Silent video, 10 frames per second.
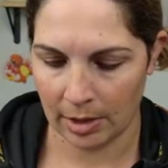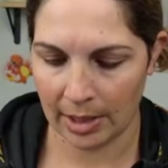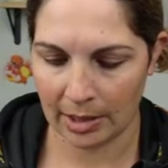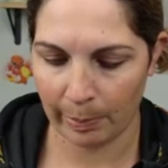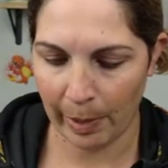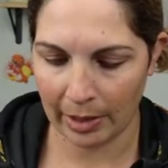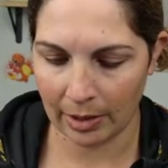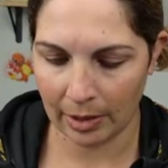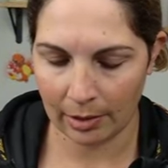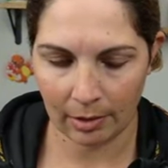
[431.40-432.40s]

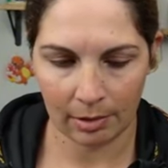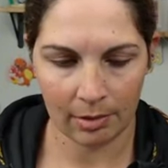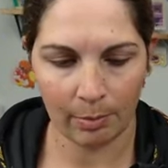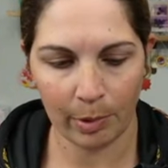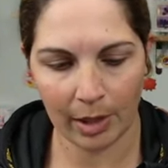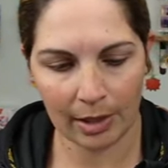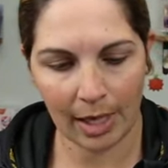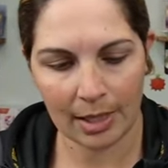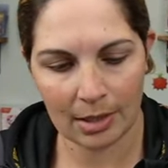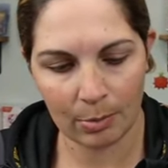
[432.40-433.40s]
expected, but
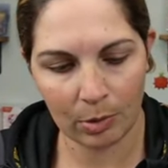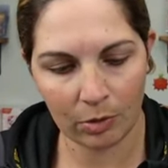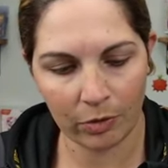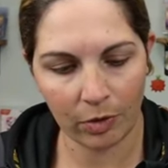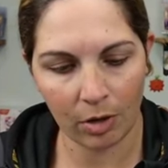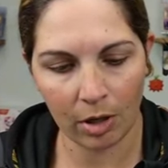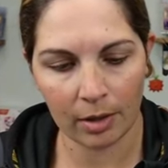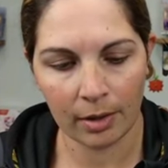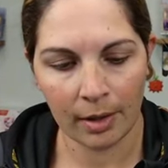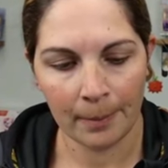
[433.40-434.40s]
that is a beautiful card.
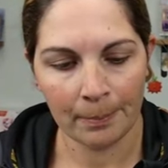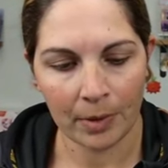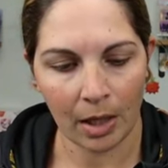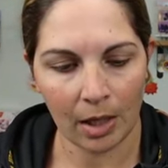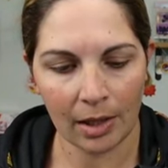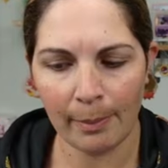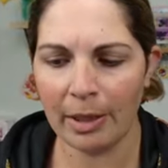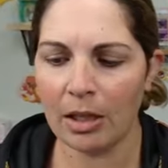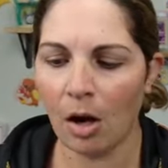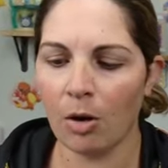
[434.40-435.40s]
Uh, let
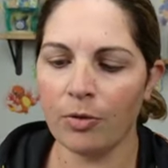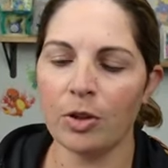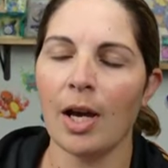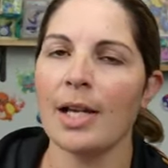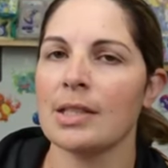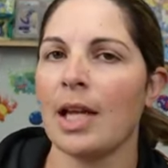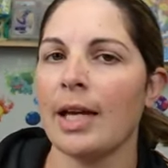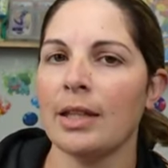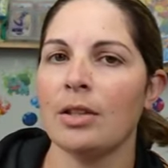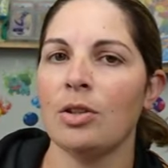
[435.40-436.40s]
me know if you guys
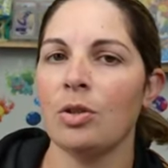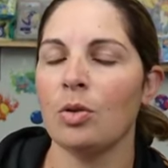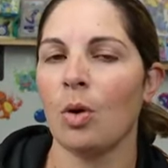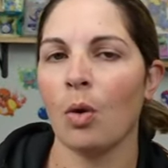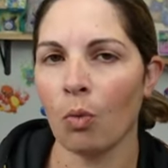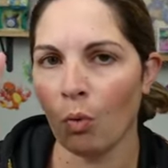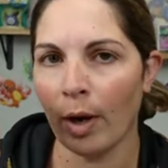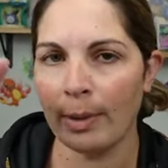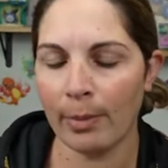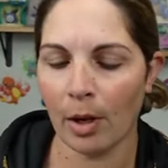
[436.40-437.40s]
like the new
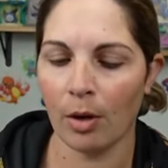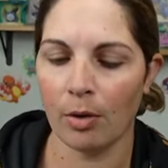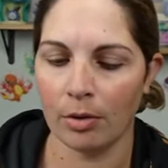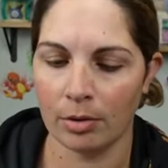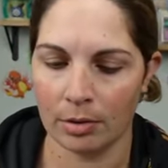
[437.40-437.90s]
rainbow